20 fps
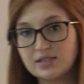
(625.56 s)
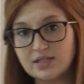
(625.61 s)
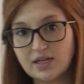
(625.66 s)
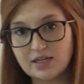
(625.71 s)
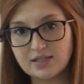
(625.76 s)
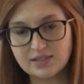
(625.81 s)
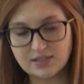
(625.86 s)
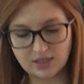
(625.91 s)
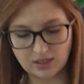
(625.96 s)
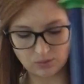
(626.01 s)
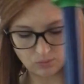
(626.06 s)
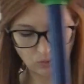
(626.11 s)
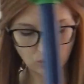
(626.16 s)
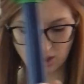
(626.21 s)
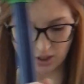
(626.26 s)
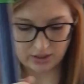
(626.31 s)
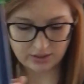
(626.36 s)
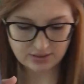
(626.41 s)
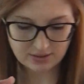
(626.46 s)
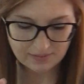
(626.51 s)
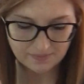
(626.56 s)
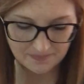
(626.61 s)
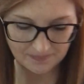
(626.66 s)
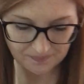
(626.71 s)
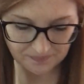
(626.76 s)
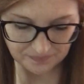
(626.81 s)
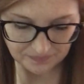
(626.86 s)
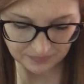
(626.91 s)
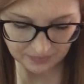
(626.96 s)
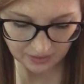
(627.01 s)
dusting wand
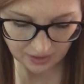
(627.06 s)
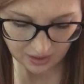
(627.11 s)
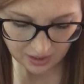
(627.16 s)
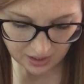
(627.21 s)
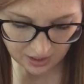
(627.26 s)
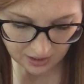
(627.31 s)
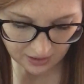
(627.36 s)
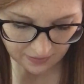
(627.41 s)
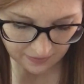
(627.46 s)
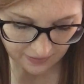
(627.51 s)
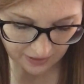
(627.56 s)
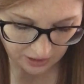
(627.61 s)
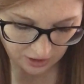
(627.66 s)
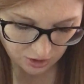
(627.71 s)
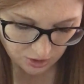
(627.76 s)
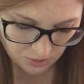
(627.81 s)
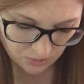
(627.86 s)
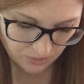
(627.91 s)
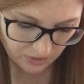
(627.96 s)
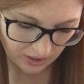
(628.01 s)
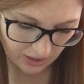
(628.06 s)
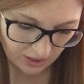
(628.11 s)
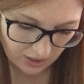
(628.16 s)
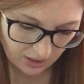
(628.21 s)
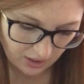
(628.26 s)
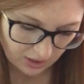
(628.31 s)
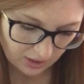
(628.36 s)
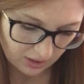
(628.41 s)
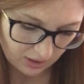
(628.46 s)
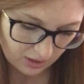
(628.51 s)
that you
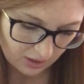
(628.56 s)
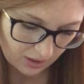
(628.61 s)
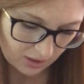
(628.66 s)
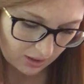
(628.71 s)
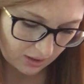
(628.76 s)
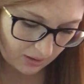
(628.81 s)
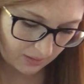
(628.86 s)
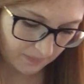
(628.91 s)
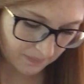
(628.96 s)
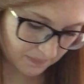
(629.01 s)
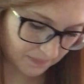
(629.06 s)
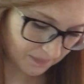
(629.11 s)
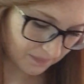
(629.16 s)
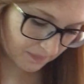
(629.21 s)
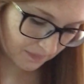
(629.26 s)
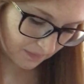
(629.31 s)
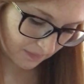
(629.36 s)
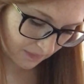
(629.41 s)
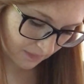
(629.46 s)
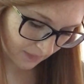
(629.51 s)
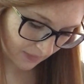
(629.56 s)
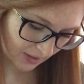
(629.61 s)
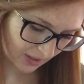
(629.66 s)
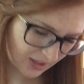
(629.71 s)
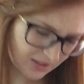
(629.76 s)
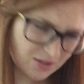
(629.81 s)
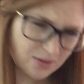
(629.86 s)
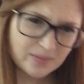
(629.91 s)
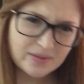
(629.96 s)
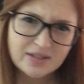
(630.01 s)
can,
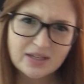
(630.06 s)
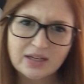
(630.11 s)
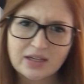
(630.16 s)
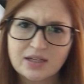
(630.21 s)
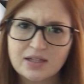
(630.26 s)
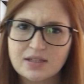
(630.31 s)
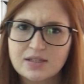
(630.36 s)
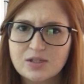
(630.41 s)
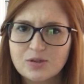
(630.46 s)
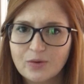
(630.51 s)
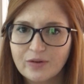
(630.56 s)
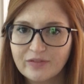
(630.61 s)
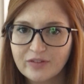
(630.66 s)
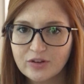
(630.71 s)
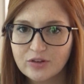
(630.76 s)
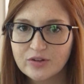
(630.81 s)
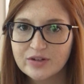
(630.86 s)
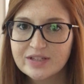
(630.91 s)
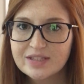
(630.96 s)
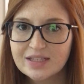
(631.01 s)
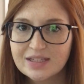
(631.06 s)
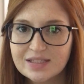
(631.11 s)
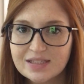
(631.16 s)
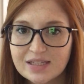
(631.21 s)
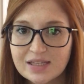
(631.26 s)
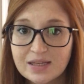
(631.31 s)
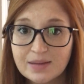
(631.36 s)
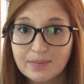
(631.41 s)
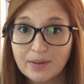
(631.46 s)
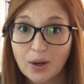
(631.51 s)
it's almost like a Swiffer
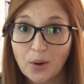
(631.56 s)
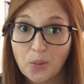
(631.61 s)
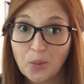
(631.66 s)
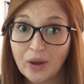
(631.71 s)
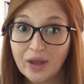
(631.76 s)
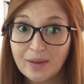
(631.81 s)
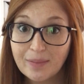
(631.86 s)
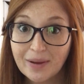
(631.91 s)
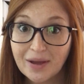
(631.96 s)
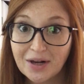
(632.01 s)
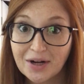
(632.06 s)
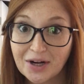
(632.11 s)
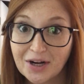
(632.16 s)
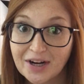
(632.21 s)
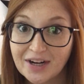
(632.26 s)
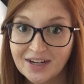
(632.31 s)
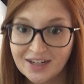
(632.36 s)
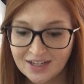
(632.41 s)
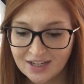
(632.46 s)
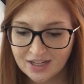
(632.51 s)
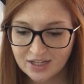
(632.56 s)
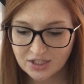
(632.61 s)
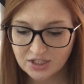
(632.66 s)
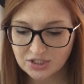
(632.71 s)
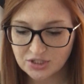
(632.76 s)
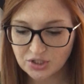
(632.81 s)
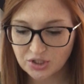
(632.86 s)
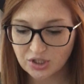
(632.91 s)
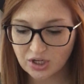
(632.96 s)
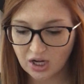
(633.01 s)
360, but way better,
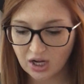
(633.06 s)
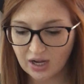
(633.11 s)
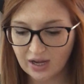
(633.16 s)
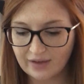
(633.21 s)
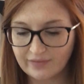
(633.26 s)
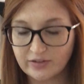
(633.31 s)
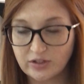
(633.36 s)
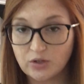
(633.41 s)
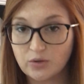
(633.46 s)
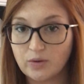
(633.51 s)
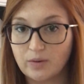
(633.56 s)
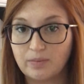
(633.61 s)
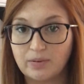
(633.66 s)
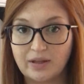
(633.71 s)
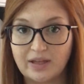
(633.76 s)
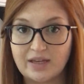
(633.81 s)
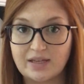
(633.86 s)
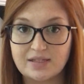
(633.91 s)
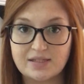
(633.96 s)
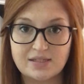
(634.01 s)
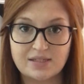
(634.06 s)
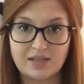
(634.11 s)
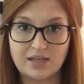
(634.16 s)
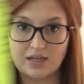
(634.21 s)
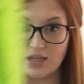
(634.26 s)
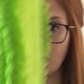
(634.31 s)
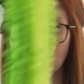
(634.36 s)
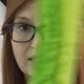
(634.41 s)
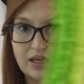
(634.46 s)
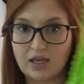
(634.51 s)
because you're not having to replace
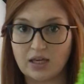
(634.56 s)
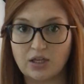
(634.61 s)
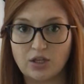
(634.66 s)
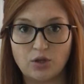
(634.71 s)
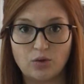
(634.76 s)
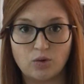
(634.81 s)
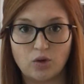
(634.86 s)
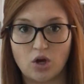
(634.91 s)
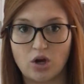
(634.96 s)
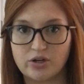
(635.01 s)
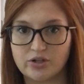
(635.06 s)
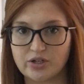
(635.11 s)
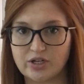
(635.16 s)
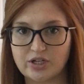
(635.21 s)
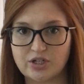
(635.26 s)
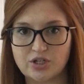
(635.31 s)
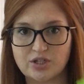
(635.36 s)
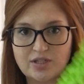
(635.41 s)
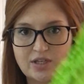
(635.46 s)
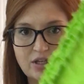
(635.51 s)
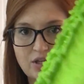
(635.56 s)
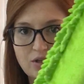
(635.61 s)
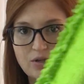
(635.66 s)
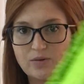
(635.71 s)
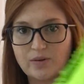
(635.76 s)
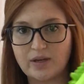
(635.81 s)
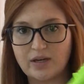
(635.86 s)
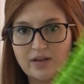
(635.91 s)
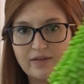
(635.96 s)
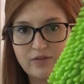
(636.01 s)
anything. You wander it just like you
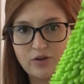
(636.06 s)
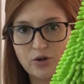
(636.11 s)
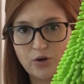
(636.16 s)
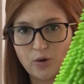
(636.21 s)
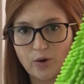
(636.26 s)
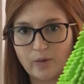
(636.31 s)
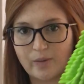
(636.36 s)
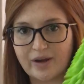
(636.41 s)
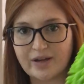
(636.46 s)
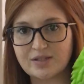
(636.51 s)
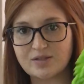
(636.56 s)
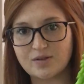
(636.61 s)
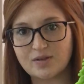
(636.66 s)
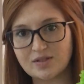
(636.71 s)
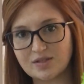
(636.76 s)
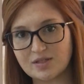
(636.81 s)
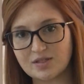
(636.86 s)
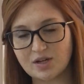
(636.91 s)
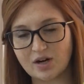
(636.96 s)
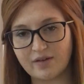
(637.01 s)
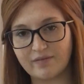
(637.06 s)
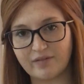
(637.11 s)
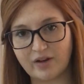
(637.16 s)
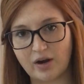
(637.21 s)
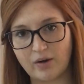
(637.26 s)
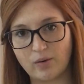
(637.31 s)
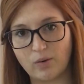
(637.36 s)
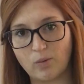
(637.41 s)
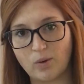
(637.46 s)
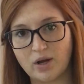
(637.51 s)
do any of your Norwex. So this is our
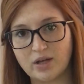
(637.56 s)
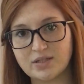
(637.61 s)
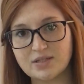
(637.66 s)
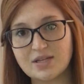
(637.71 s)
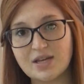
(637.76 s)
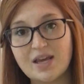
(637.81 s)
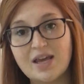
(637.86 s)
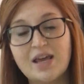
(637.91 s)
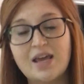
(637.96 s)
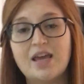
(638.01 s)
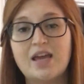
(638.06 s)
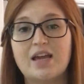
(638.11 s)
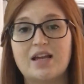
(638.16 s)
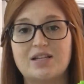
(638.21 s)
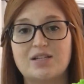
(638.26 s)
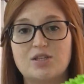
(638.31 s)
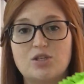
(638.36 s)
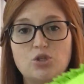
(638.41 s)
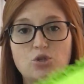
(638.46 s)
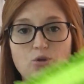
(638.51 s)
Enviro wand. It's